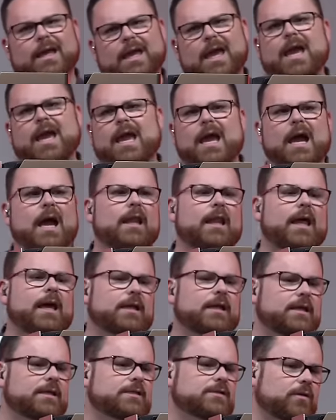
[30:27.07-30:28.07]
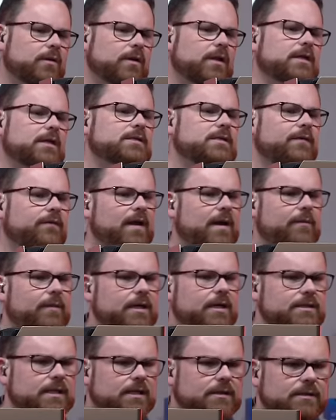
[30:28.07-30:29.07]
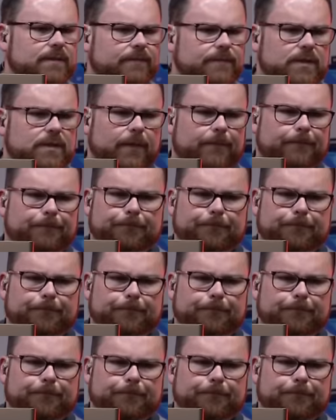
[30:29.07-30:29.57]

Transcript: hey, I like this or this if that makes sense. So,